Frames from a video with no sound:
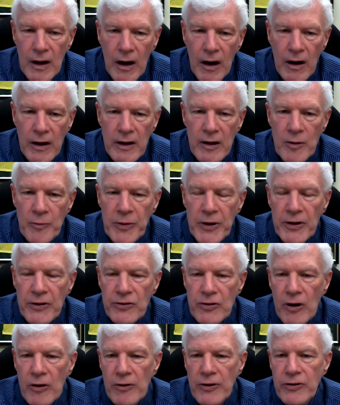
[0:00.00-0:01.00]
Our company is
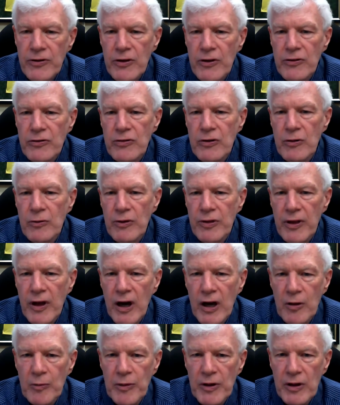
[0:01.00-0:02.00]
always concerned with
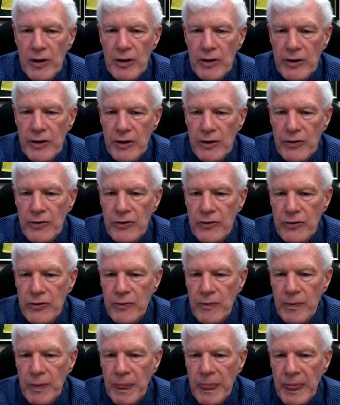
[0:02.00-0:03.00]
liabilities.
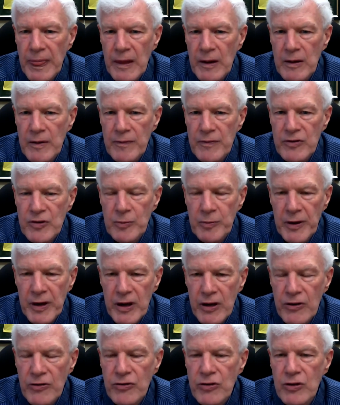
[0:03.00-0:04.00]
It's a
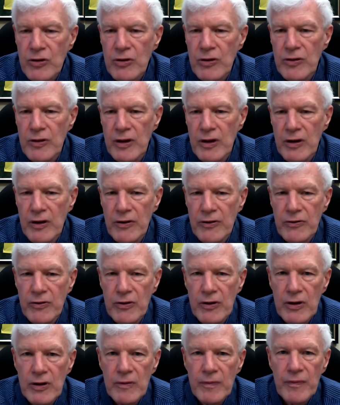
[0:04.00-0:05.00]
big issue in the
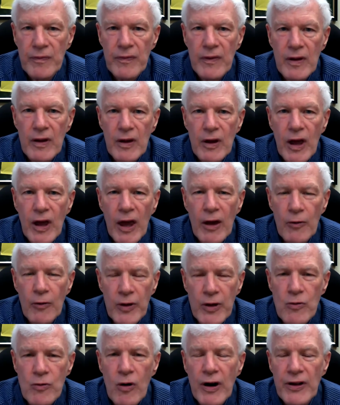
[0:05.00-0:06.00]
industry. And
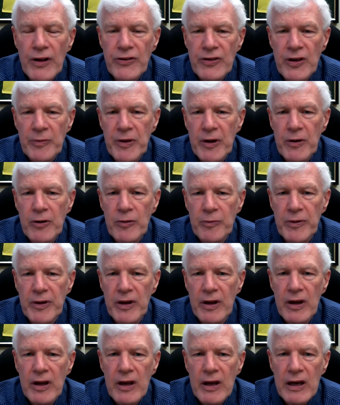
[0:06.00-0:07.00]
we wanted something that would
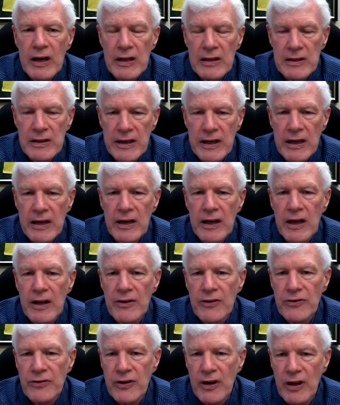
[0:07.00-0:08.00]
be clean
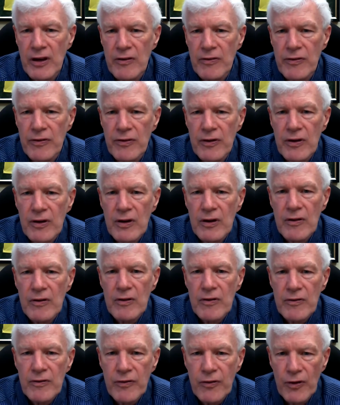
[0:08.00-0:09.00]
and safe
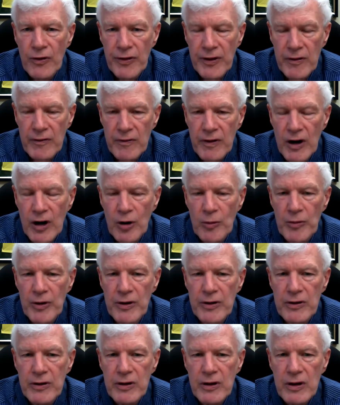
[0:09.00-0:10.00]
for the
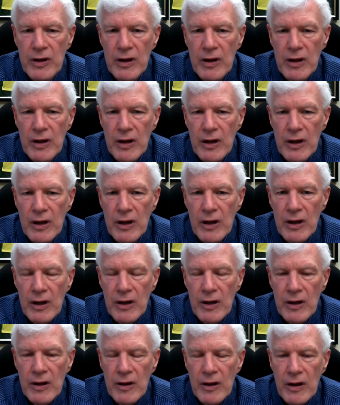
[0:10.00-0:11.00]
environment.
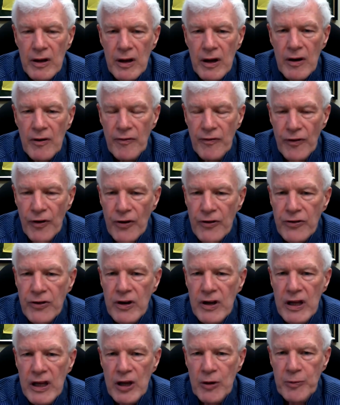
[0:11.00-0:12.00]
A virgin
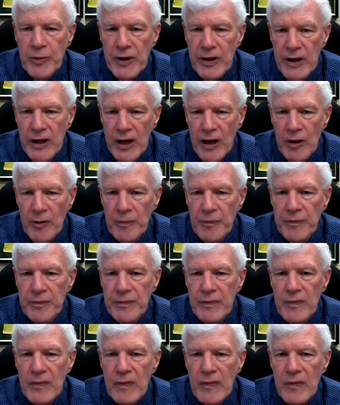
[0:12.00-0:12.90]
EPDM